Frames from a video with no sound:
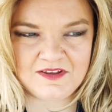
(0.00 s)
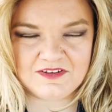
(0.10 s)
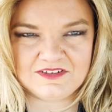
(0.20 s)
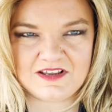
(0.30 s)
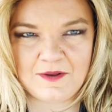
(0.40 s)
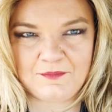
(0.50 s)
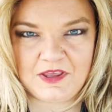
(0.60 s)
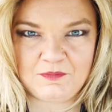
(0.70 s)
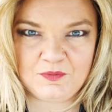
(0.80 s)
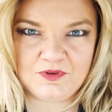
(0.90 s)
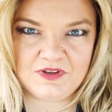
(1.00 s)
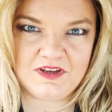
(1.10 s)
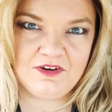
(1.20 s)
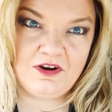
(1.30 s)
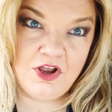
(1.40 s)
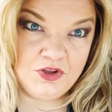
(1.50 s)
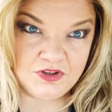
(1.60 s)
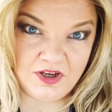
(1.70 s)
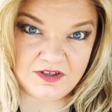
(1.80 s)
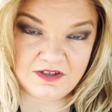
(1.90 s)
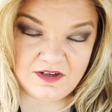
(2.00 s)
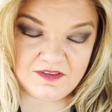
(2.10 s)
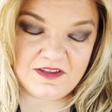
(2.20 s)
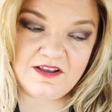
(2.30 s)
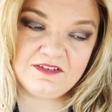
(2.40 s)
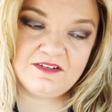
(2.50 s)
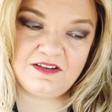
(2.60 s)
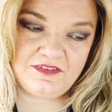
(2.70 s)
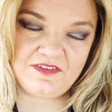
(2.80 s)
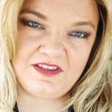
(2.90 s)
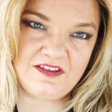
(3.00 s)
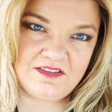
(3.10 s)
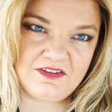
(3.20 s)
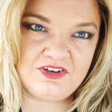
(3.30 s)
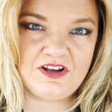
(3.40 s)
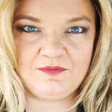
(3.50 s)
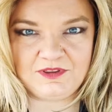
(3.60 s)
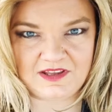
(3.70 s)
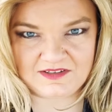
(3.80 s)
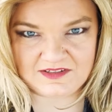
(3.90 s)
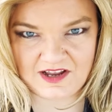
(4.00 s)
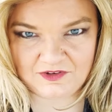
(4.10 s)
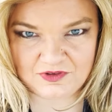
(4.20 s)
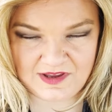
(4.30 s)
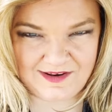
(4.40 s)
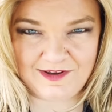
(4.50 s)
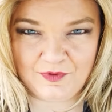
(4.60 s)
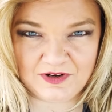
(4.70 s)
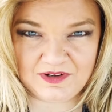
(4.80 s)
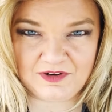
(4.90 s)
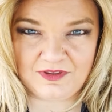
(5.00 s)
because people will hear 99,000 and then they get the job and that's not anywhere near